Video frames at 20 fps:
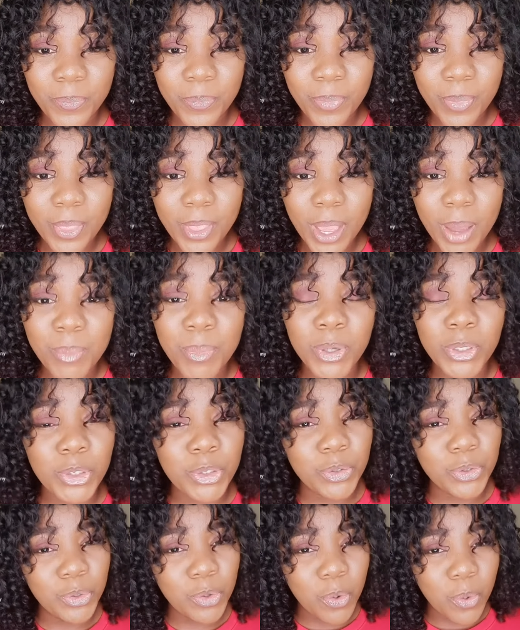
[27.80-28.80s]
But
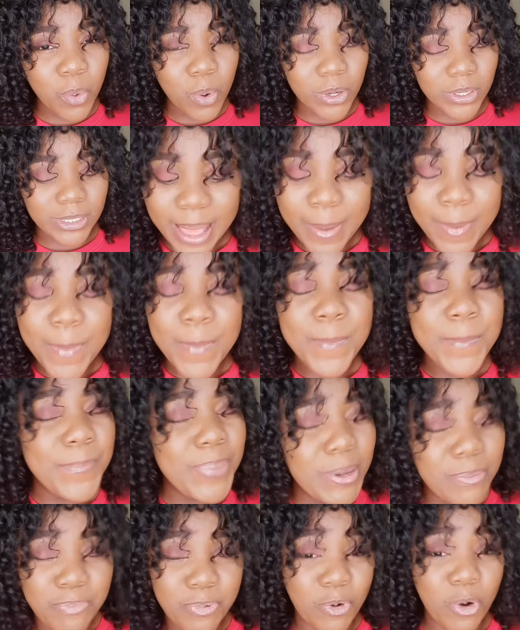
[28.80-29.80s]
you know what?
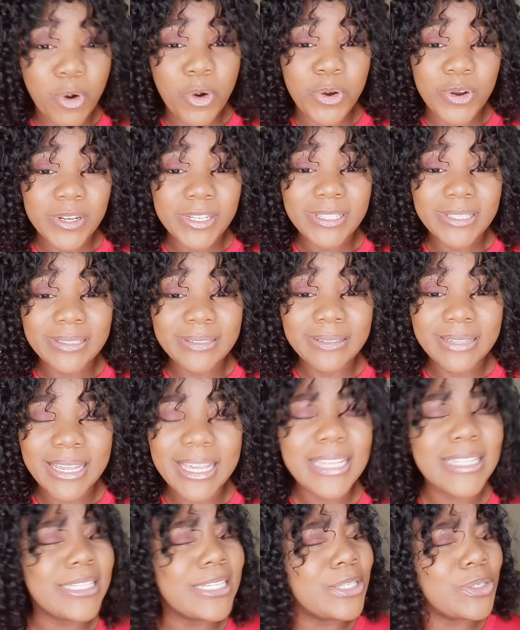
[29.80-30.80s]
Be broken.
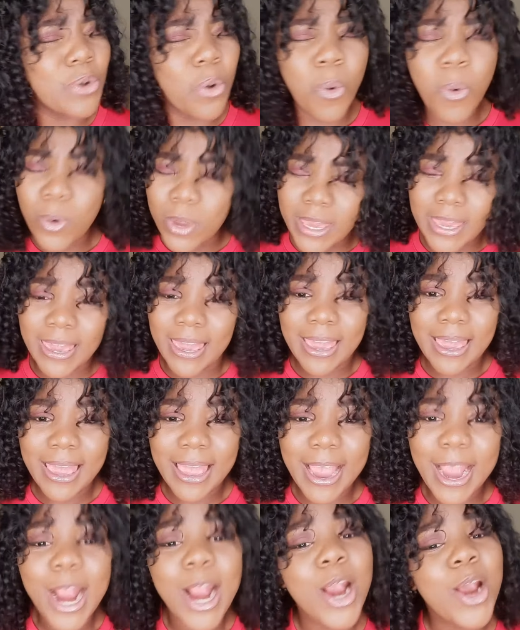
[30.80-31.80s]
It is okay.
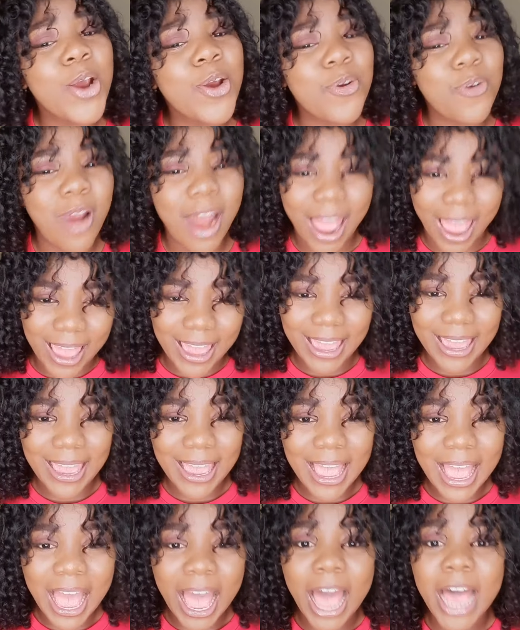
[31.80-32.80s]
Cry
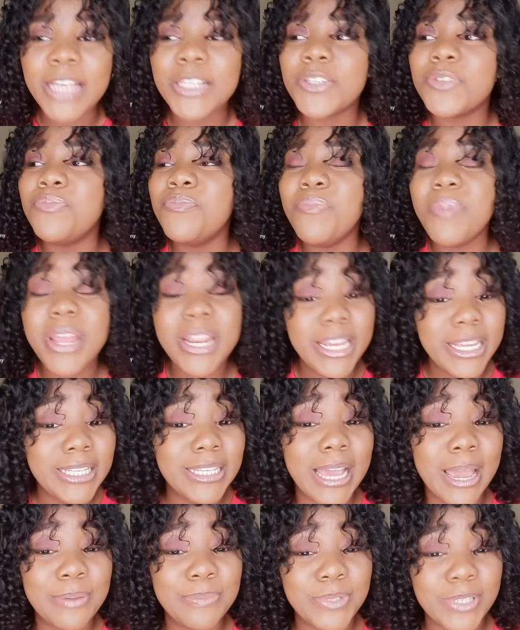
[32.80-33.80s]
as many
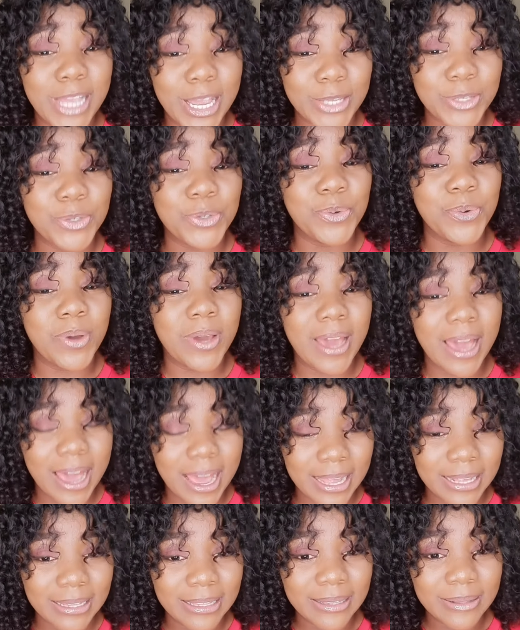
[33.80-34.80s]
times as you
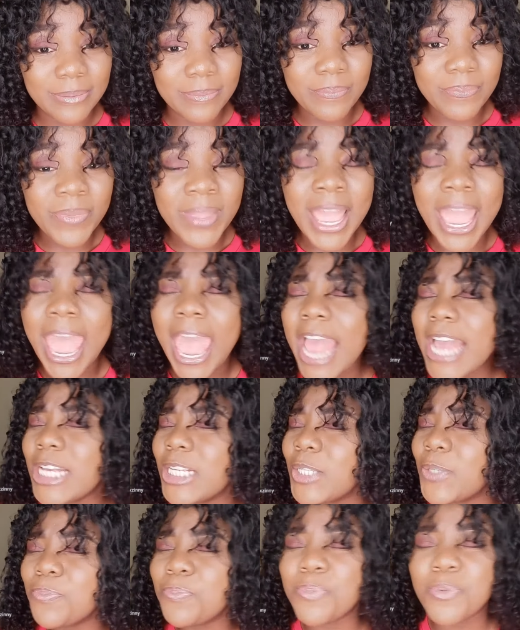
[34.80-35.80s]
can.
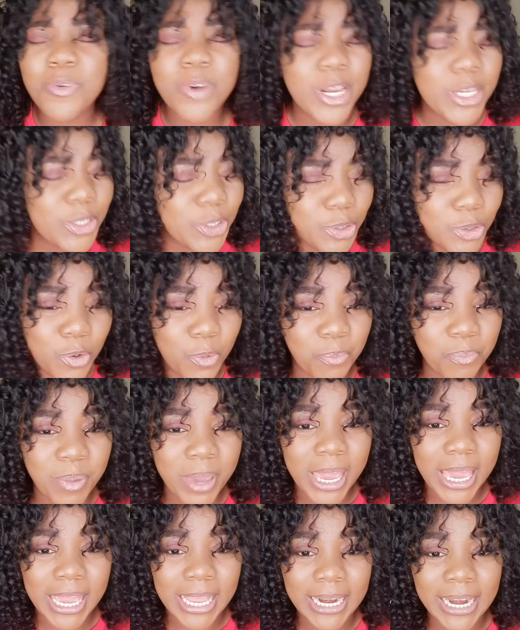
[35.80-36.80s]
Express your
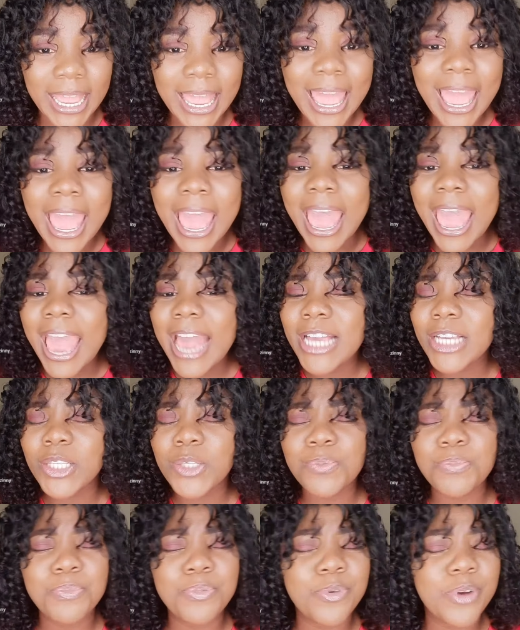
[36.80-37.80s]
pain.
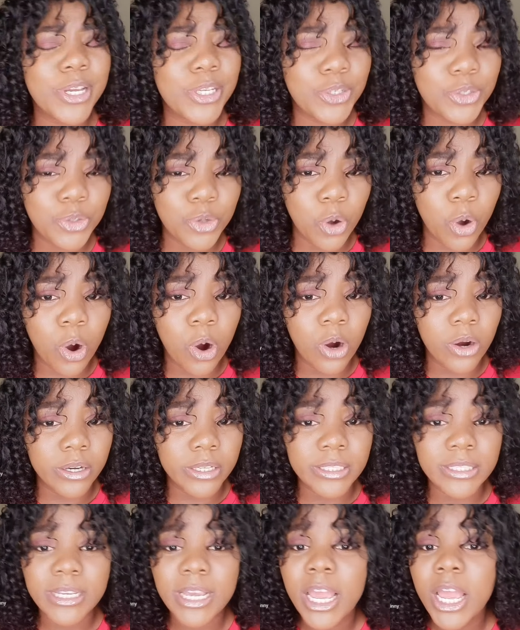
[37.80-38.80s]
Express your
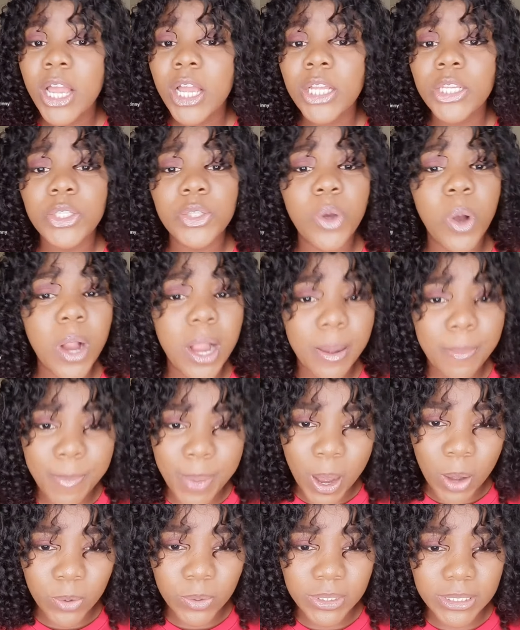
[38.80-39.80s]
hurt. Talk
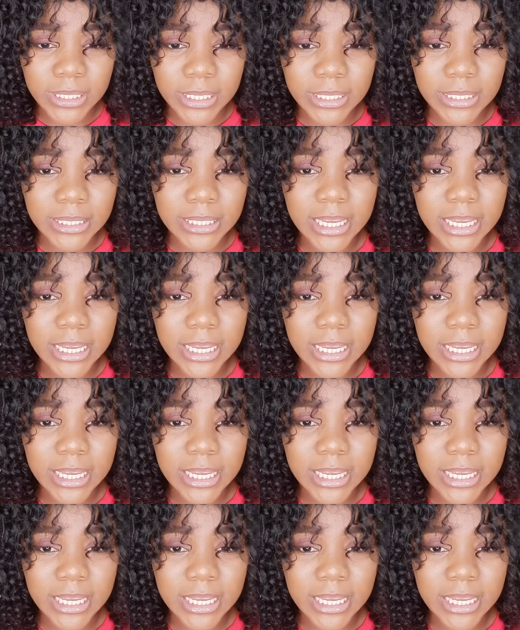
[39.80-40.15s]
about it.